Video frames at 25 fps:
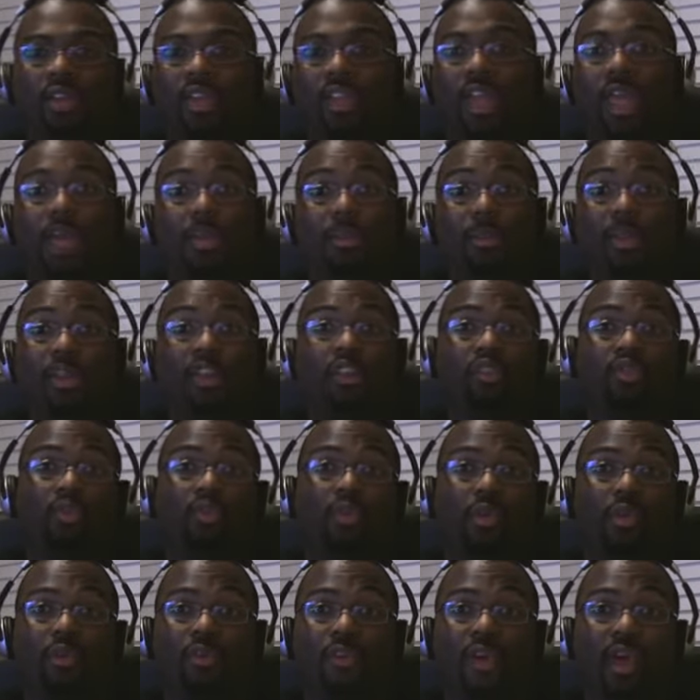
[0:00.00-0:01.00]
It can happen at
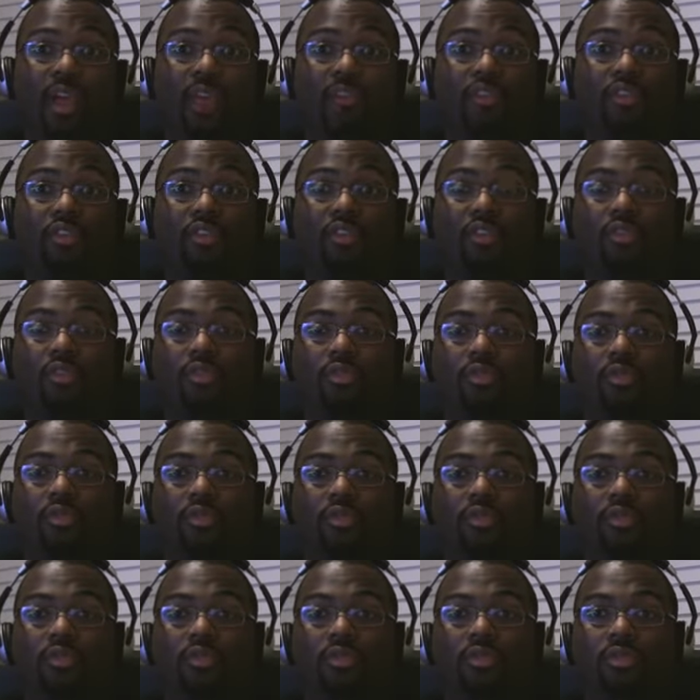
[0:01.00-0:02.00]
205 too.
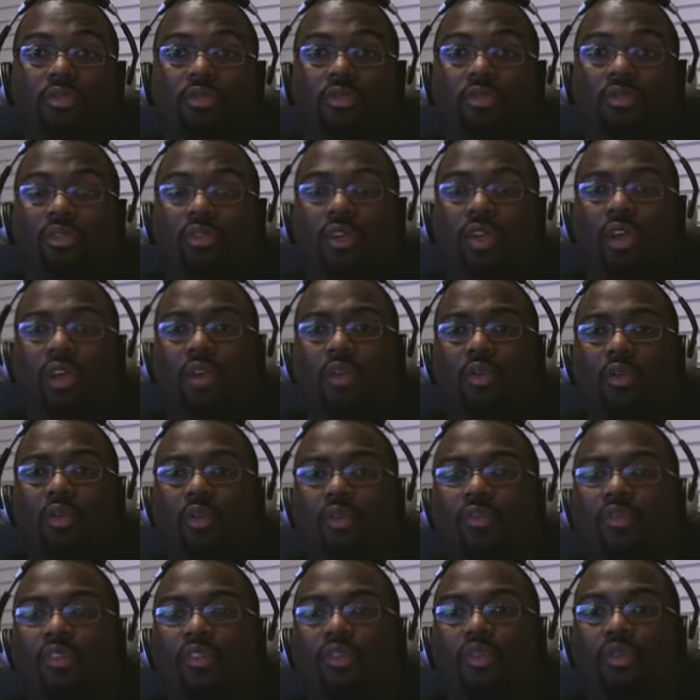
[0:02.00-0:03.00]
I don't
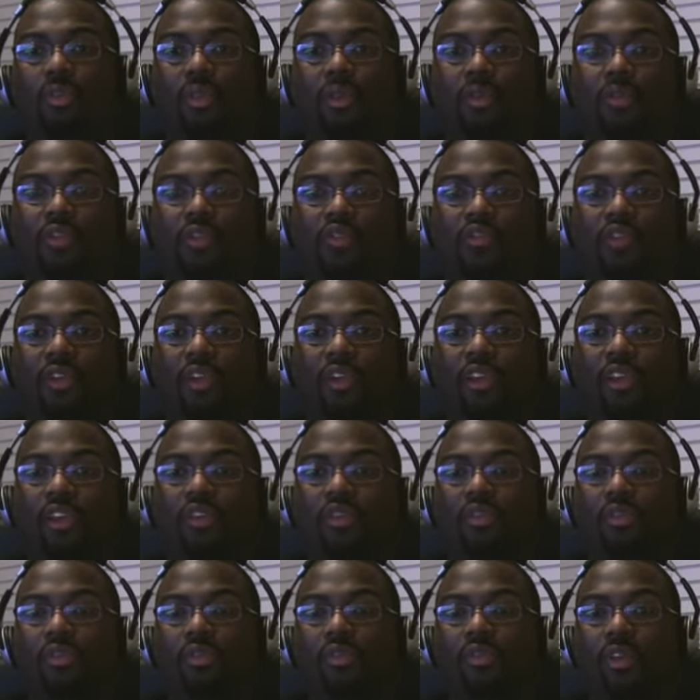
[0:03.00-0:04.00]
know if Vitor Belfort's fighting
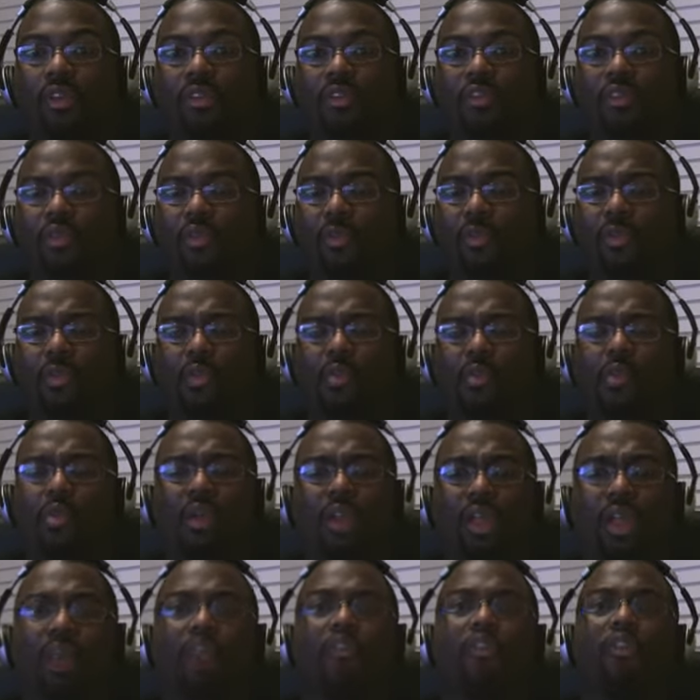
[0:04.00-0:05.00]
at 205, but
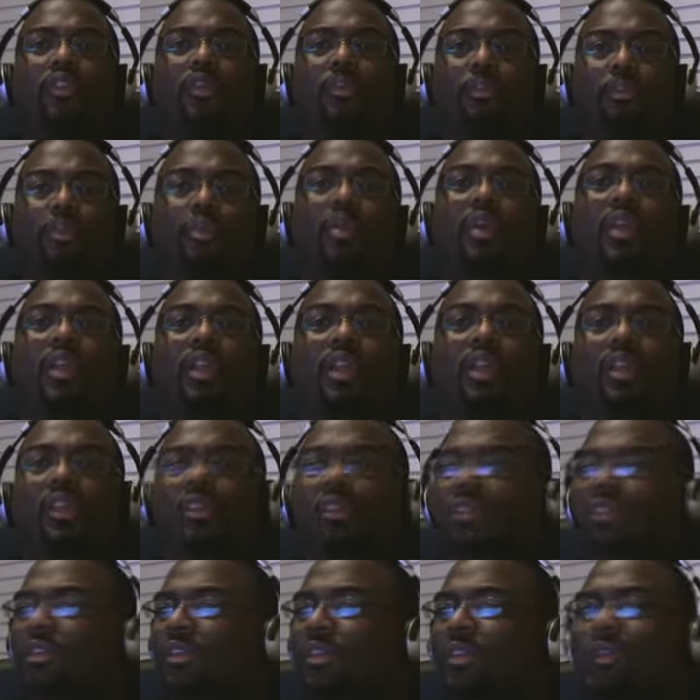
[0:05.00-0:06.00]
whatever. The point
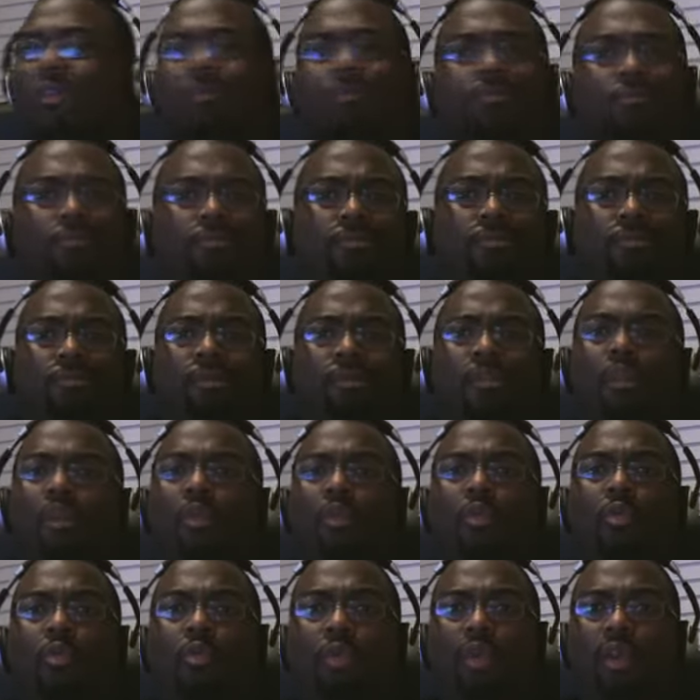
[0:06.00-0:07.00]
is,
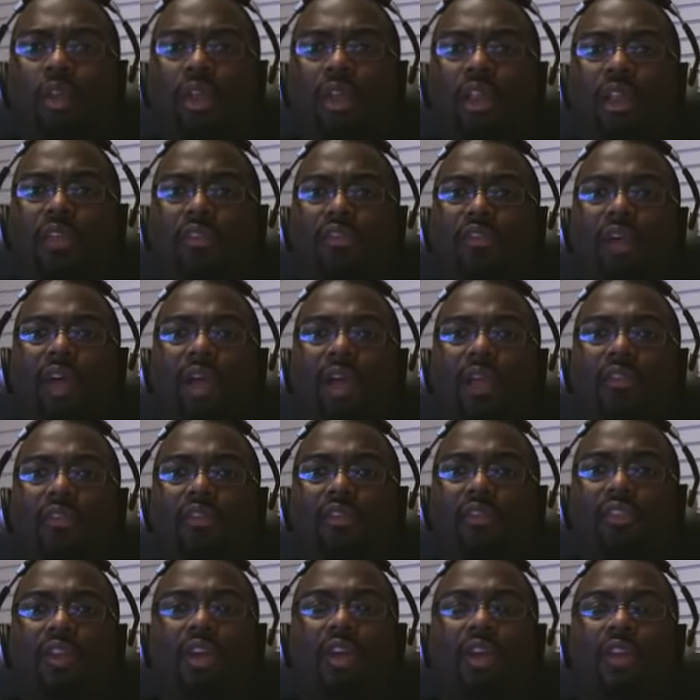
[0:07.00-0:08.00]

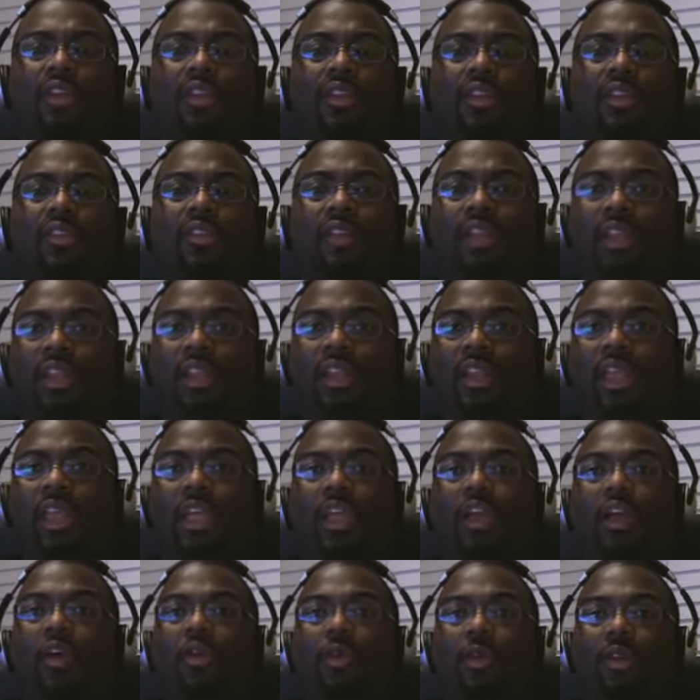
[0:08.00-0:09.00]
185's done. They
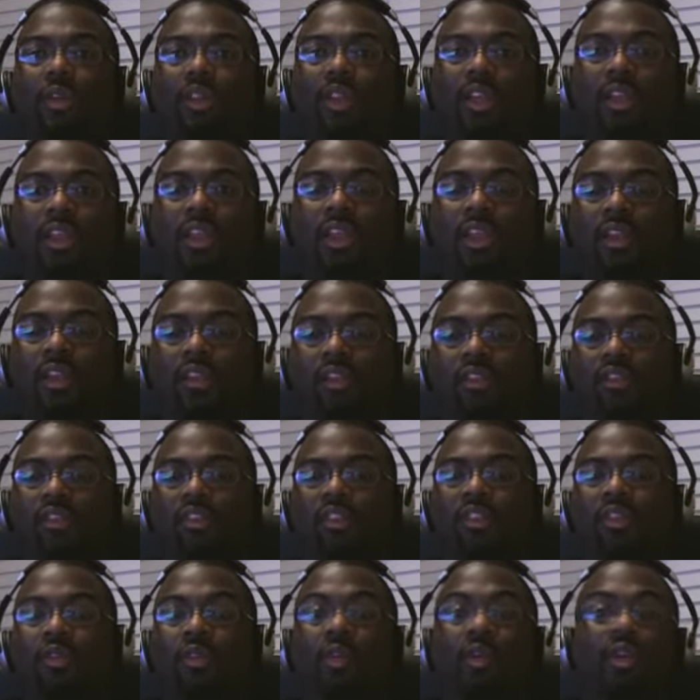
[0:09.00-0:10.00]
let go of Dan
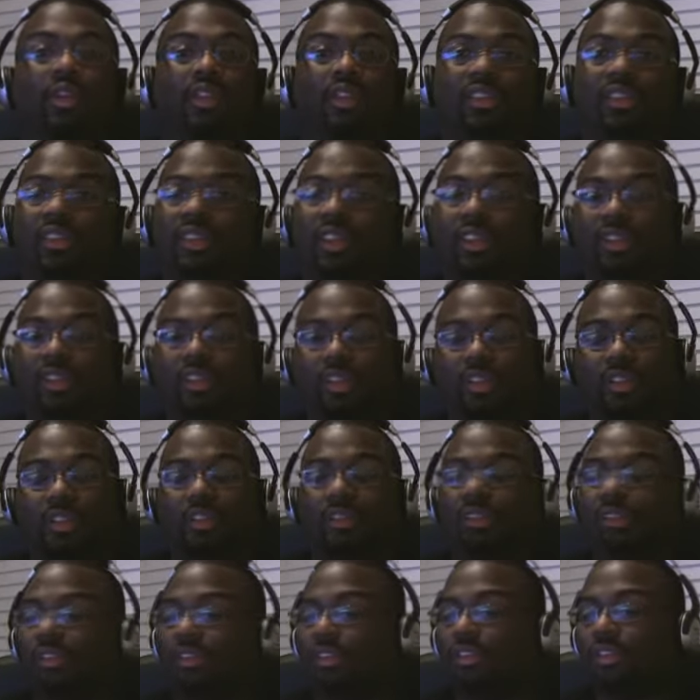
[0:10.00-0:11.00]
Henderson, or at least they
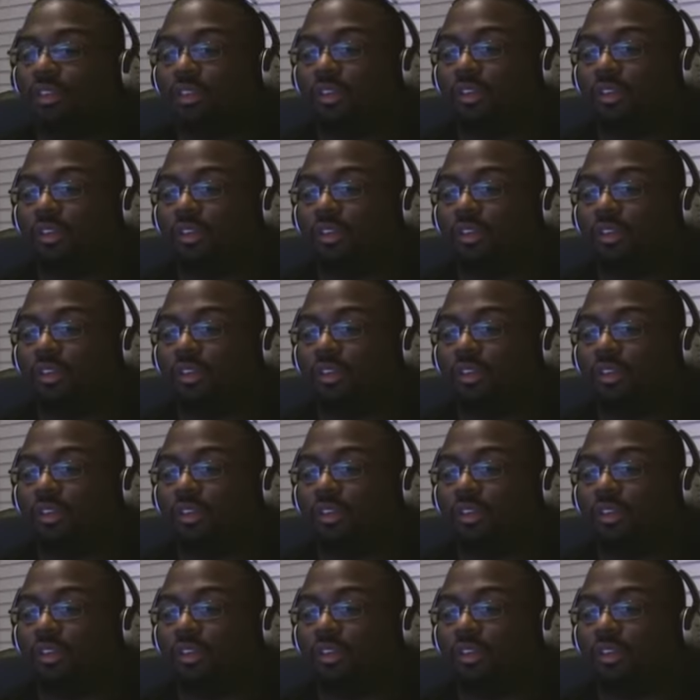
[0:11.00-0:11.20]
didn't